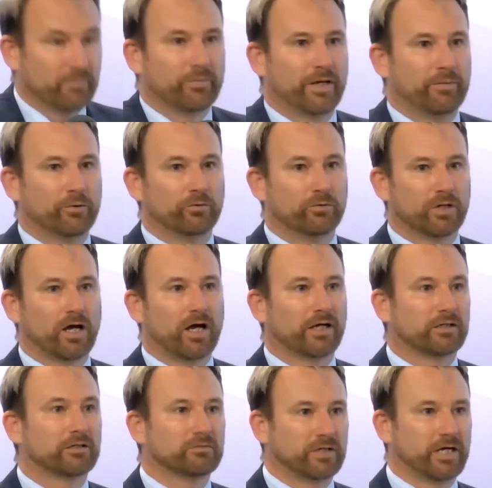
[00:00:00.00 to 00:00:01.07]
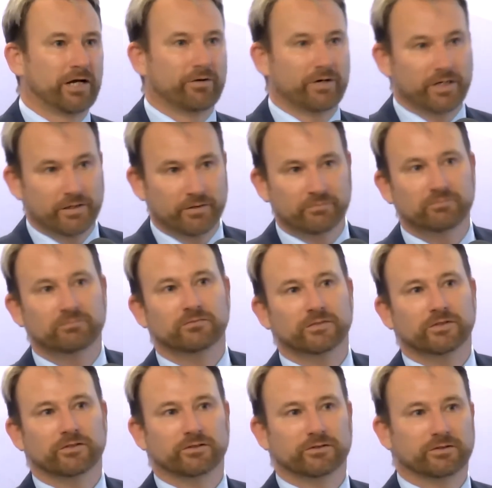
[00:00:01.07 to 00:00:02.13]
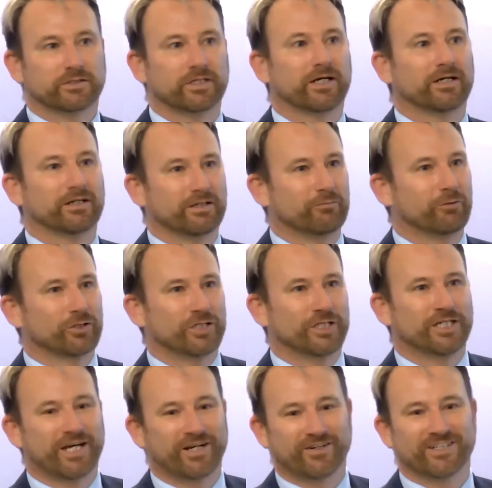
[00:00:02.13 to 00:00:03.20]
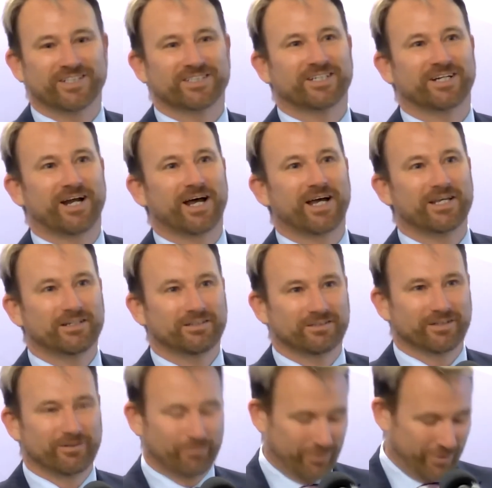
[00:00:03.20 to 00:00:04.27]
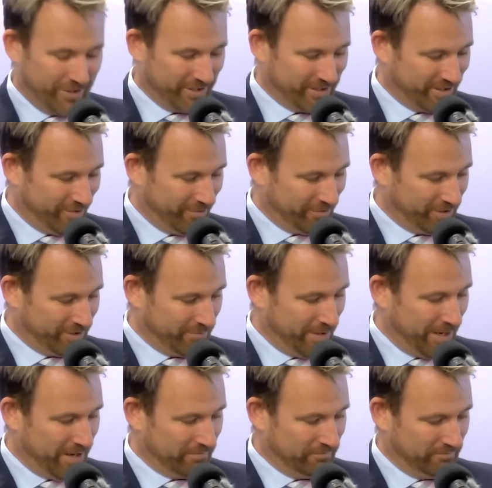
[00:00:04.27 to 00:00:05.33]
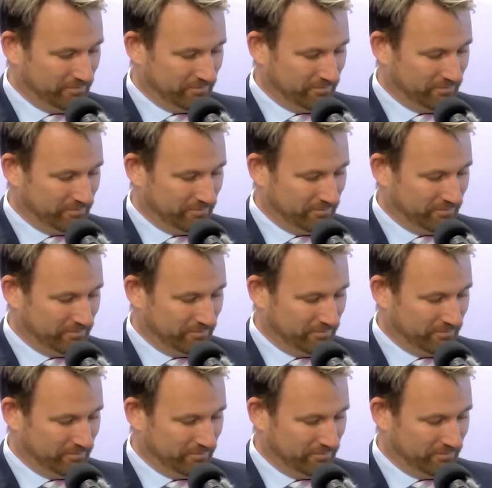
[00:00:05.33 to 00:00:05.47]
People like Kerry, who's watching down on us today, that Maria's told us about.